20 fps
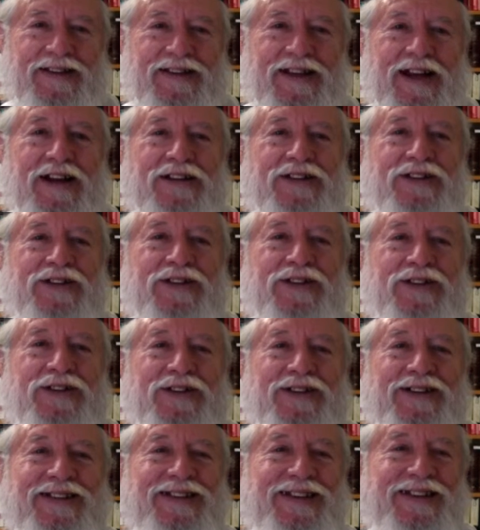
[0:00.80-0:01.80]
Dr.
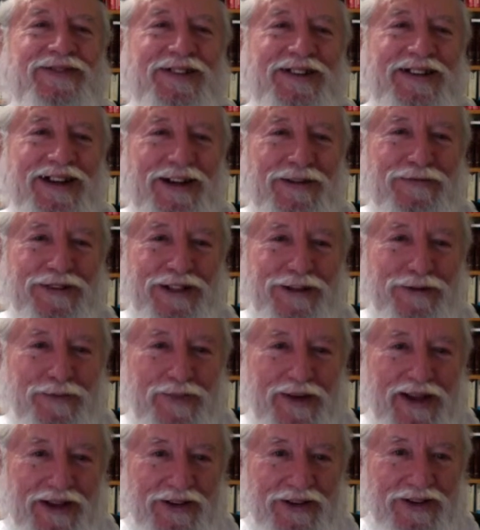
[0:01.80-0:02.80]
Akiva Gamliel
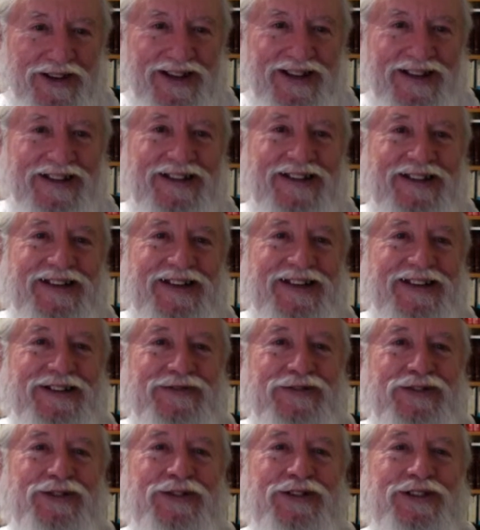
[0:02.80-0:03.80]
Belk, Dean
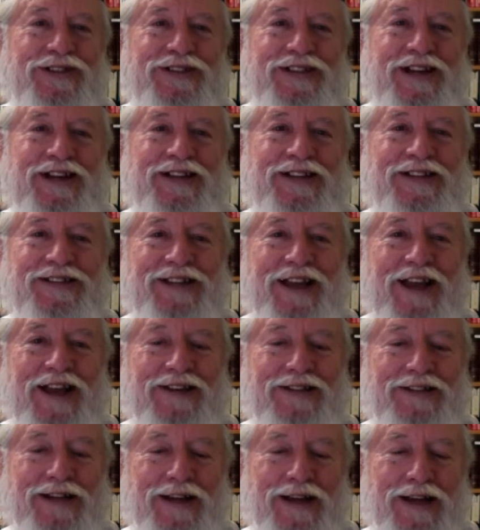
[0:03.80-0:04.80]
of Jewish Studies
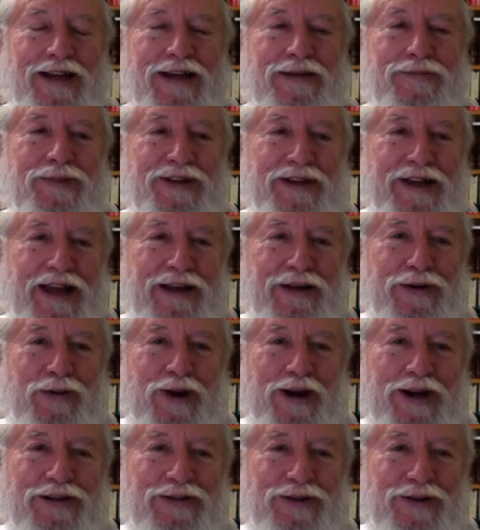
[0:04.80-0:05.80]
at
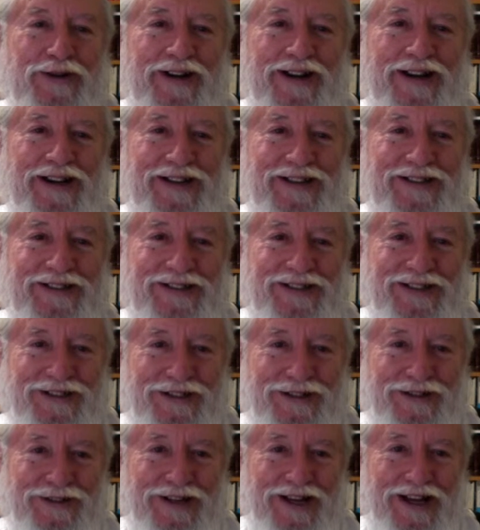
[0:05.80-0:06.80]
B'nai Torah
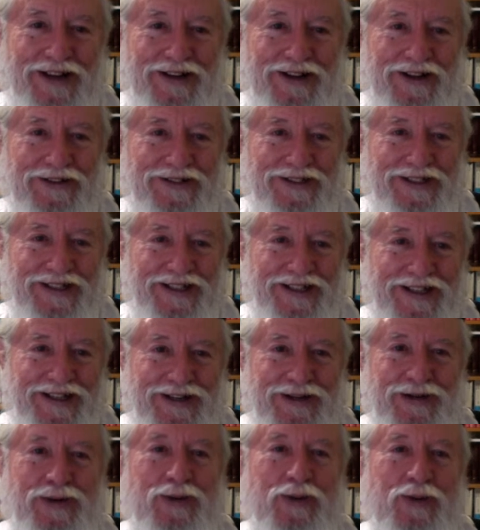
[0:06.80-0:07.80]
Institute, LLC.
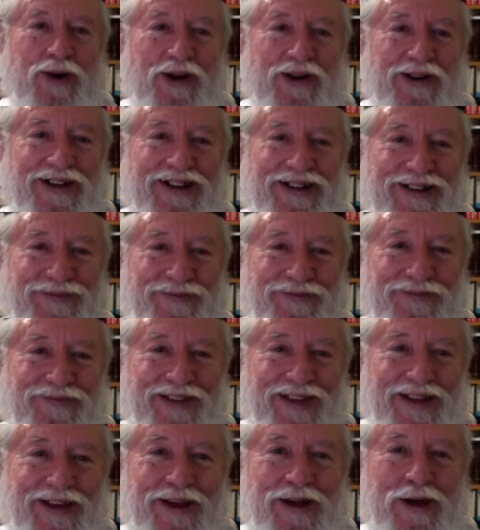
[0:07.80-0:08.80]
Welcome.
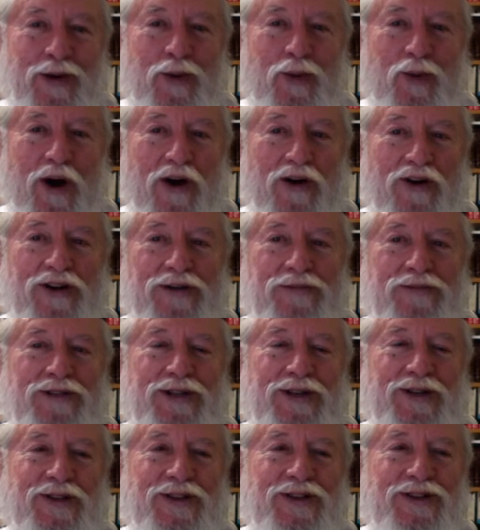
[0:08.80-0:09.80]
Welcome
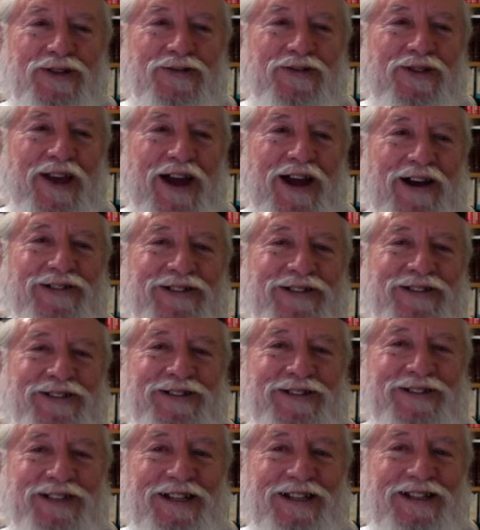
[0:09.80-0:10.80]
to the
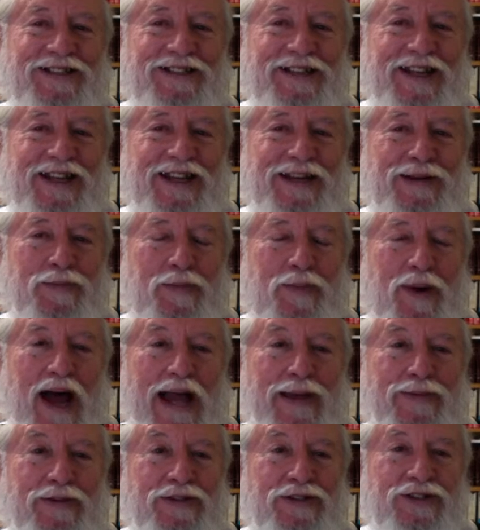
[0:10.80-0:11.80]
2016
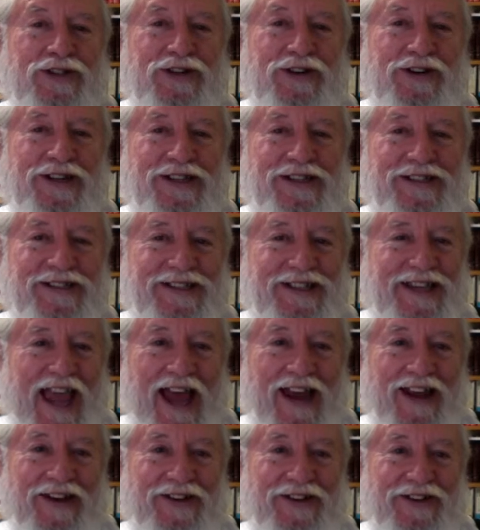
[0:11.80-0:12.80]
Bible Journeys
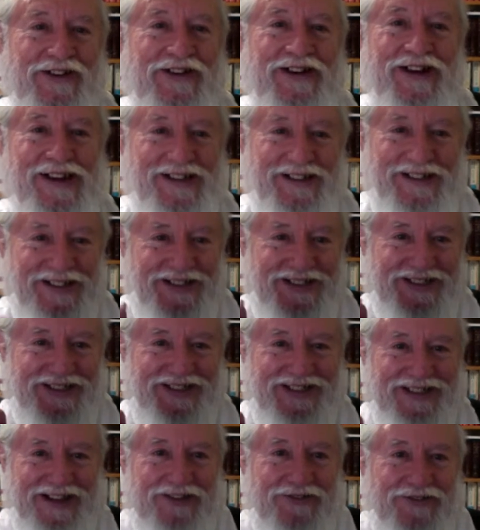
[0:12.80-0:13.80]
Calendar
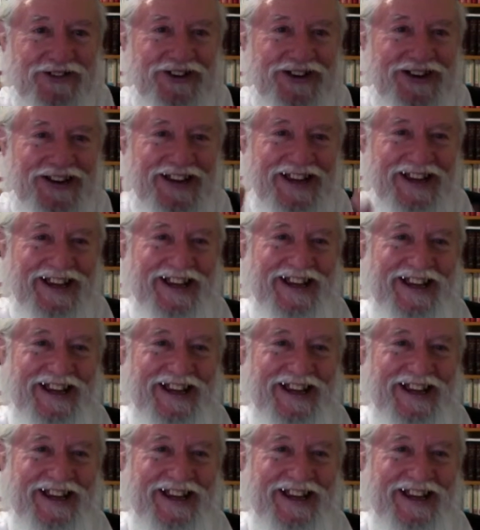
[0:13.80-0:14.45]
Discovery.